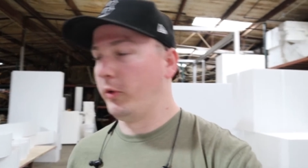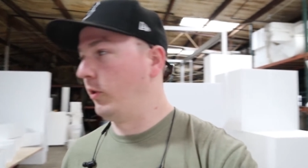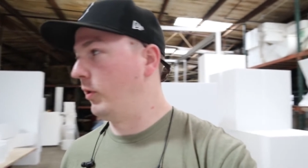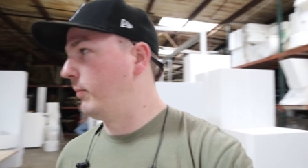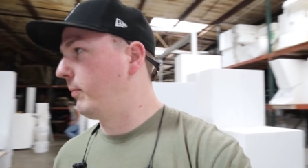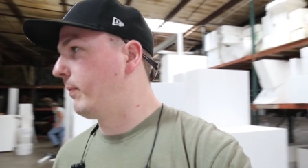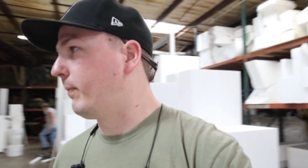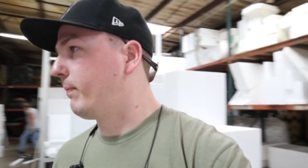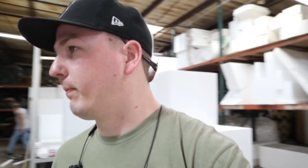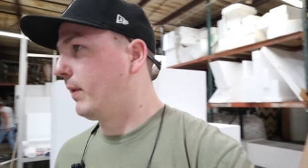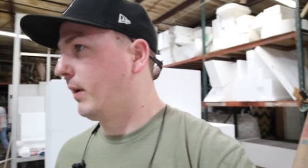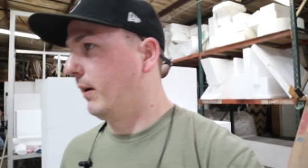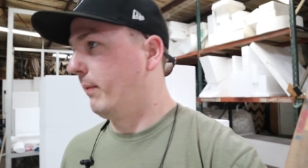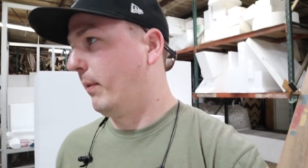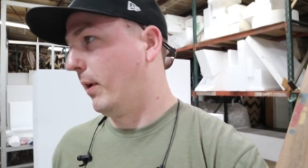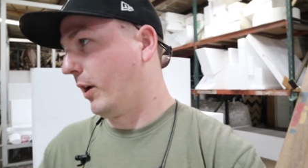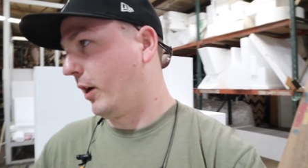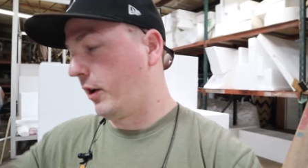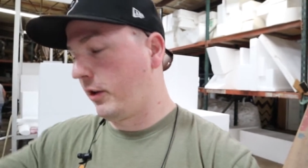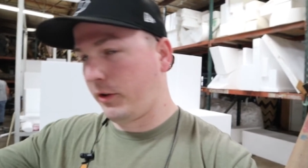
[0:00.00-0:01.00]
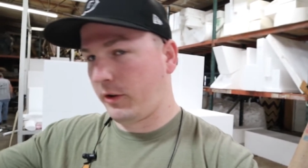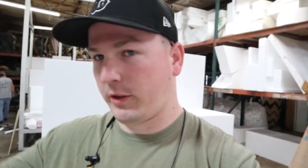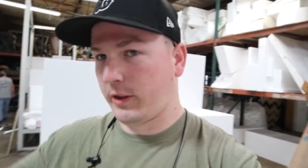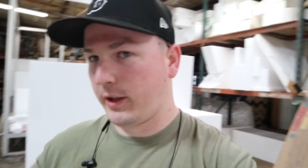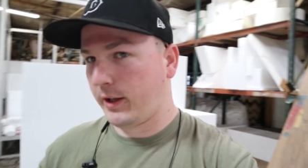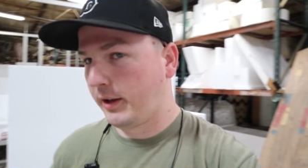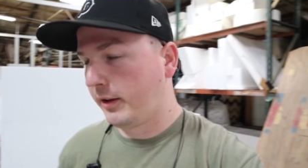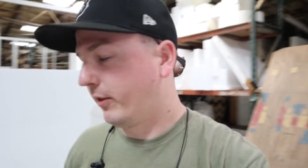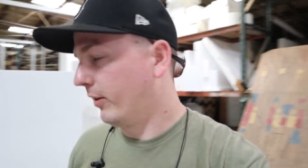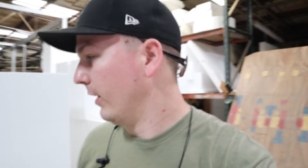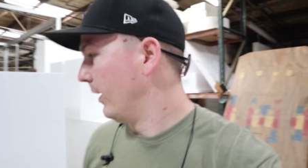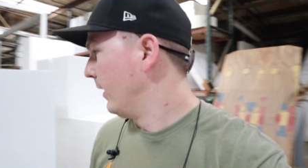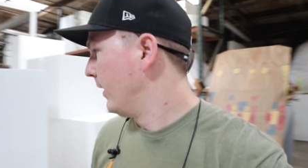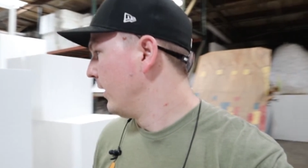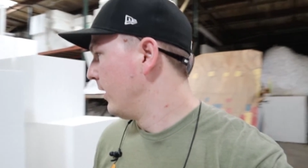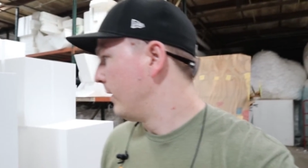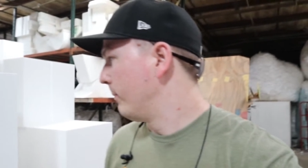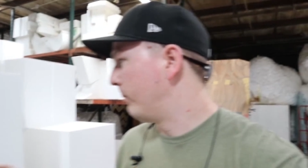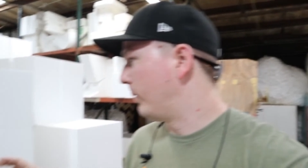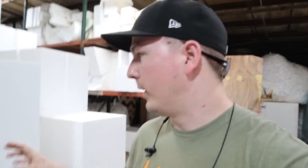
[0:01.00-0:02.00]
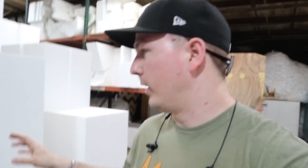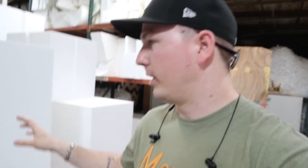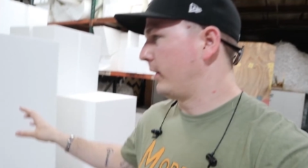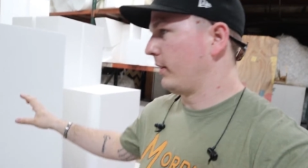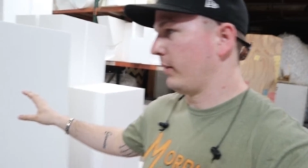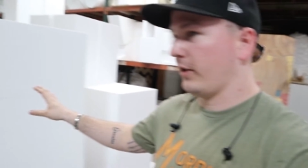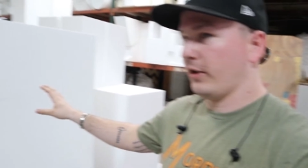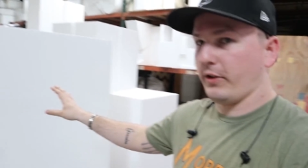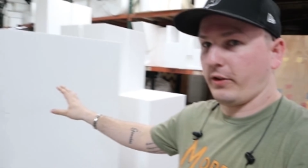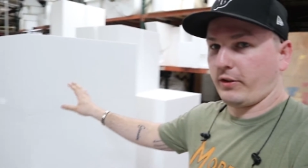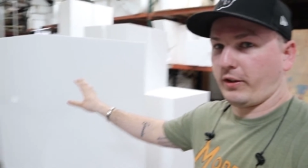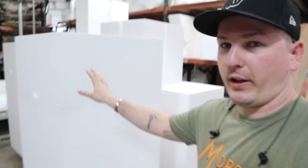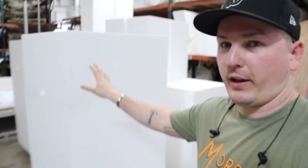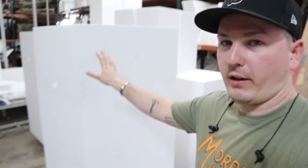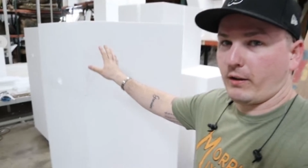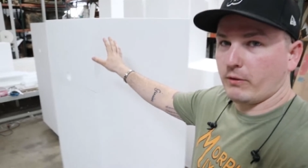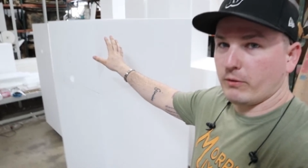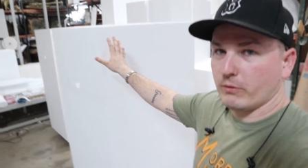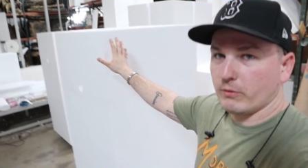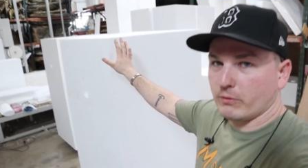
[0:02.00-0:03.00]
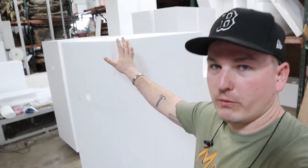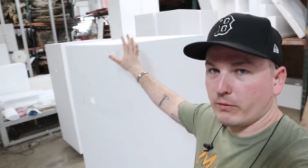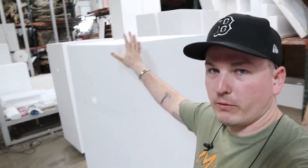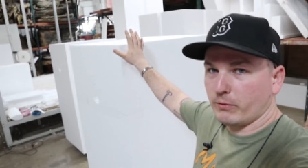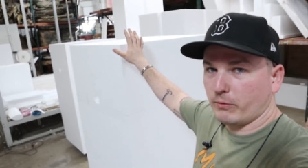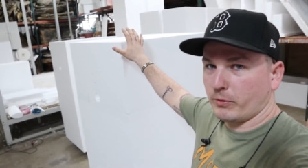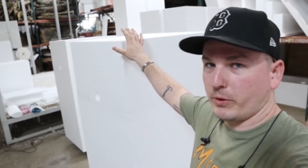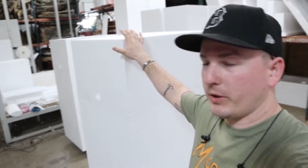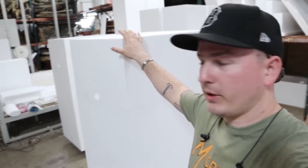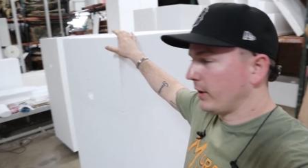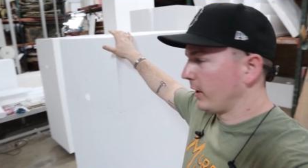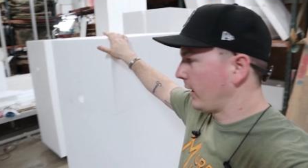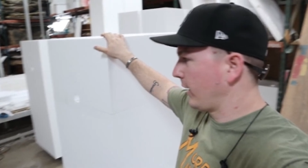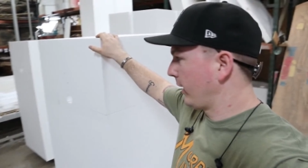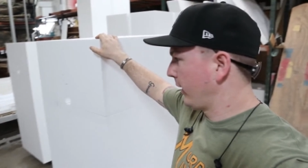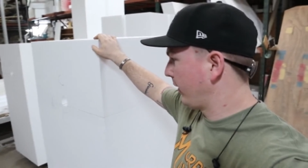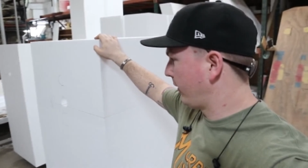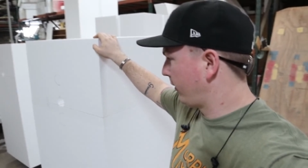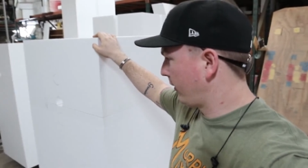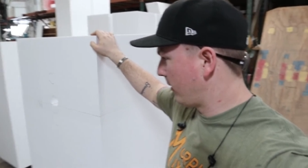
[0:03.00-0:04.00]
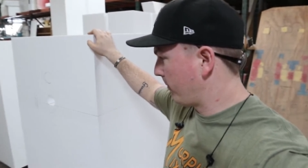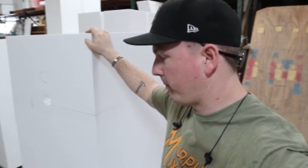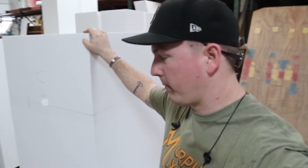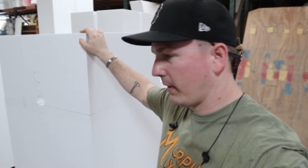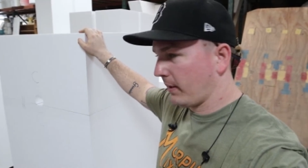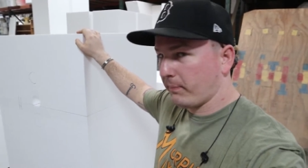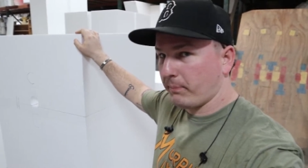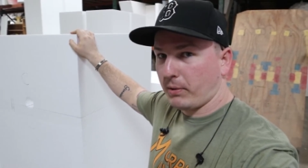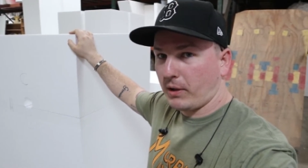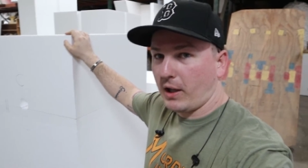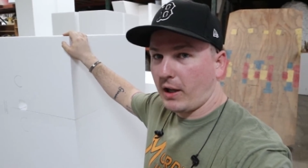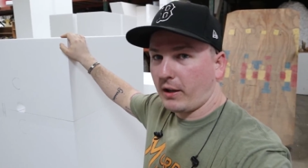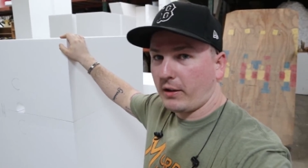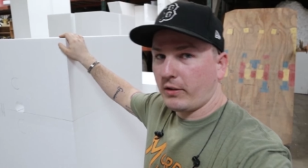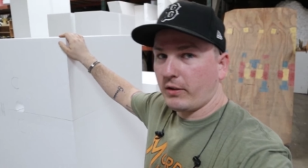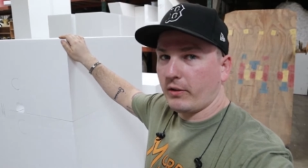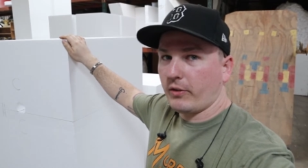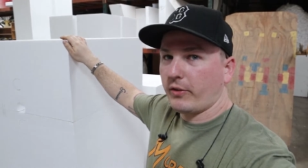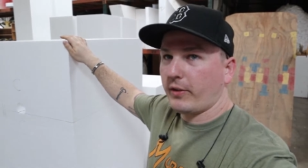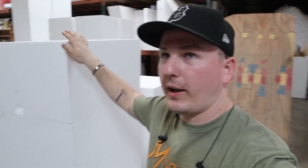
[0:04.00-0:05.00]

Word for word: room, among other things. But there's like ridiculously big blocks of